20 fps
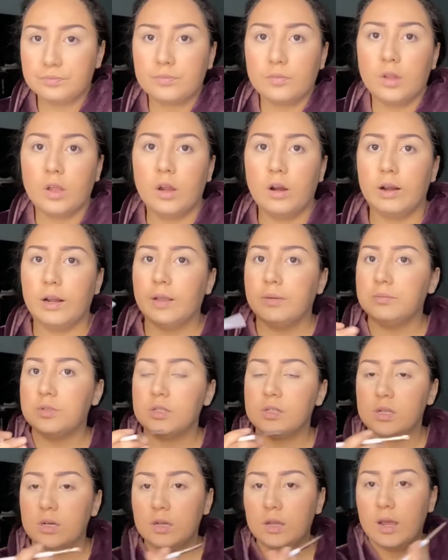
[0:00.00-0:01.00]
All right, I'm just
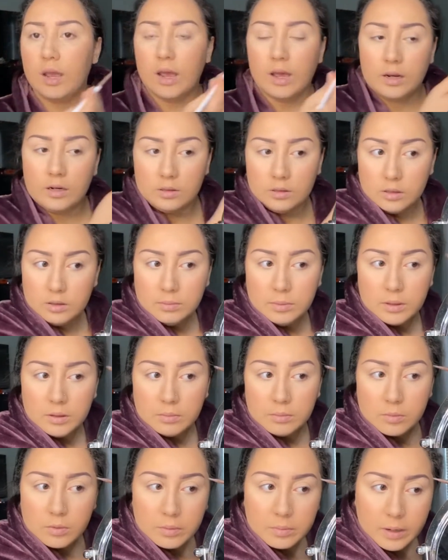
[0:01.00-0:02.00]
going to add a little bit
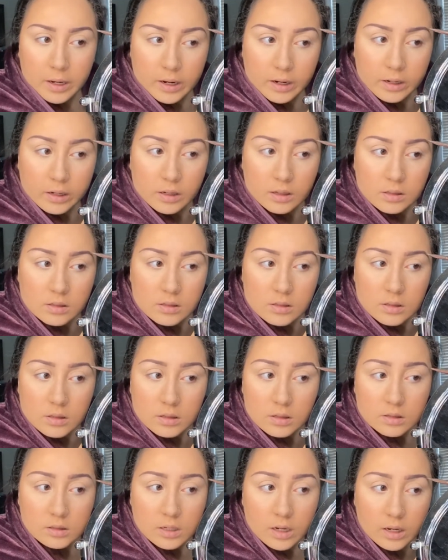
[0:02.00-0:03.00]
more back into the
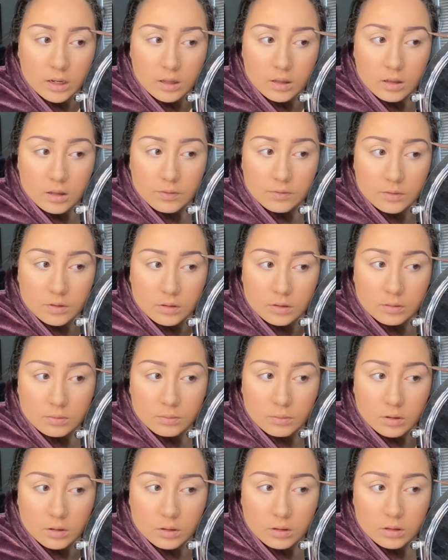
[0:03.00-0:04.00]
tail of this
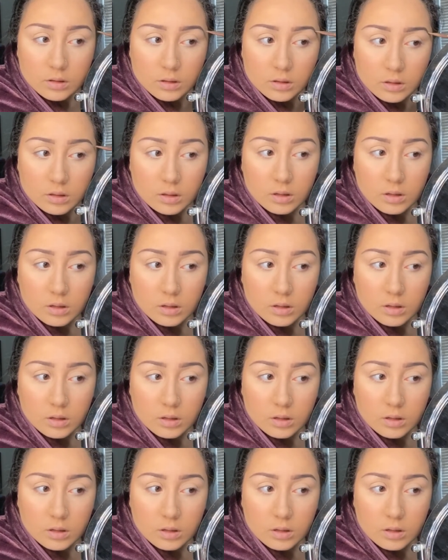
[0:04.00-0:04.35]
one.